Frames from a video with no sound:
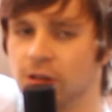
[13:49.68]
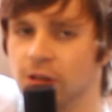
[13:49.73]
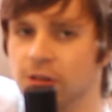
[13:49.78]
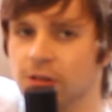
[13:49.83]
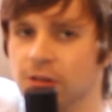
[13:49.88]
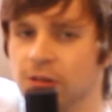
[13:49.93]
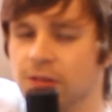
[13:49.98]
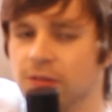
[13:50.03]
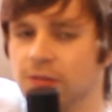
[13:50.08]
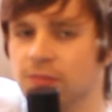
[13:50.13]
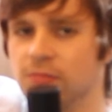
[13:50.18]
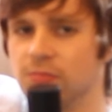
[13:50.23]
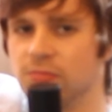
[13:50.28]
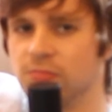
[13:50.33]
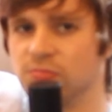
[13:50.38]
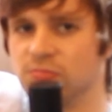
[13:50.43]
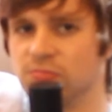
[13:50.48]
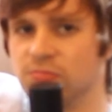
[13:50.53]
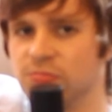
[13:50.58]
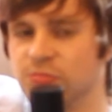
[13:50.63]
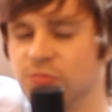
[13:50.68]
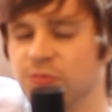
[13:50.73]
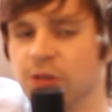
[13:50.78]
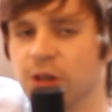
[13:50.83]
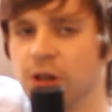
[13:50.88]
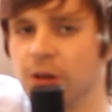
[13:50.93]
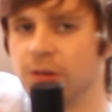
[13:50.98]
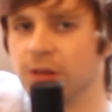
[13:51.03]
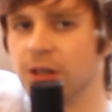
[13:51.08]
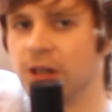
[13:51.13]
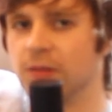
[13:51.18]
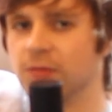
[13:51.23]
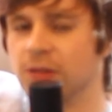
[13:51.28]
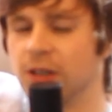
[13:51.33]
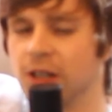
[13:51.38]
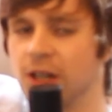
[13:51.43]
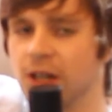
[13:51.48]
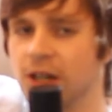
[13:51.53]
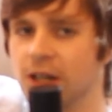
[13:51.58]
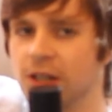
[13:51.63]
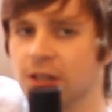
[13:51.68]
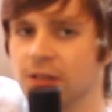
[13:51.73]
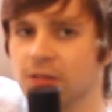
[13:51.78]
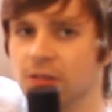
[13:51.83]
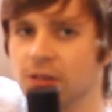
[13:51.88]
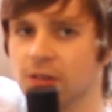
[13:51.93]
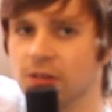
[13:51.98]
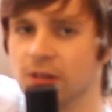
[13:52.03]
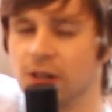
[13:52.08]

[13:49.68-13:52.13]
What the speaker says: on, further down the line,